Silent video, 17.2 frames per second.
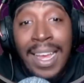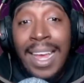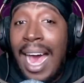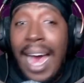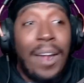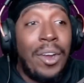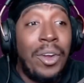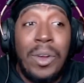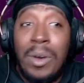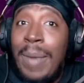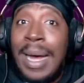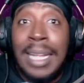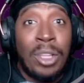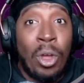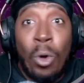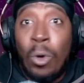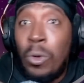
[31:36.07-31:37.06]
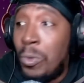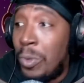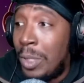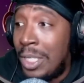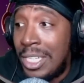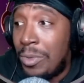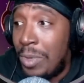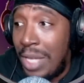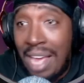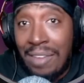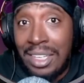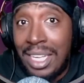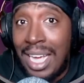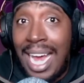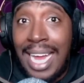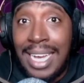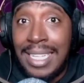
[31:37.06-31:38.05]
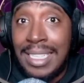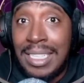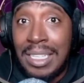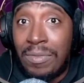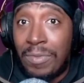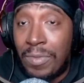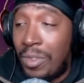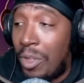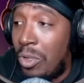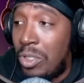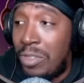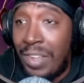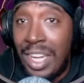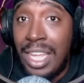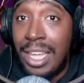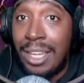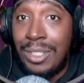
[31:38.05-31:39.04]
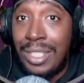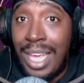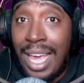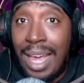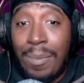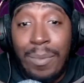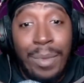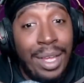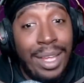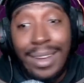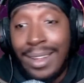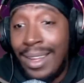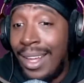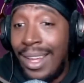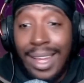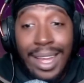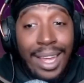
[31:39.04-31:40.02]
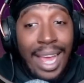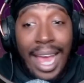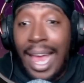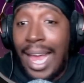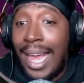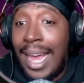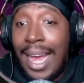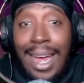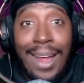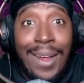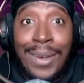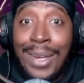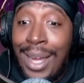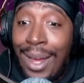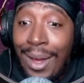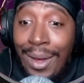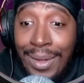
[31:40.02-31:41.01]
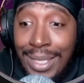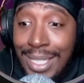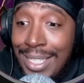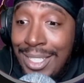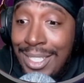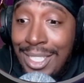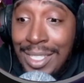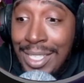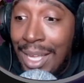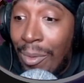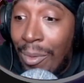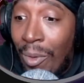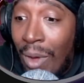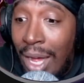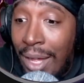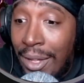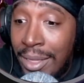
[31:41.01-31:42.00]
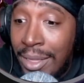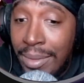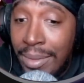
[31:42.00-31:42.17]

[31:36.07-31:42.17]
I don't know about the old one because we haven't gotten into those videos yet. But hey, I don't know. This shit's getting wild.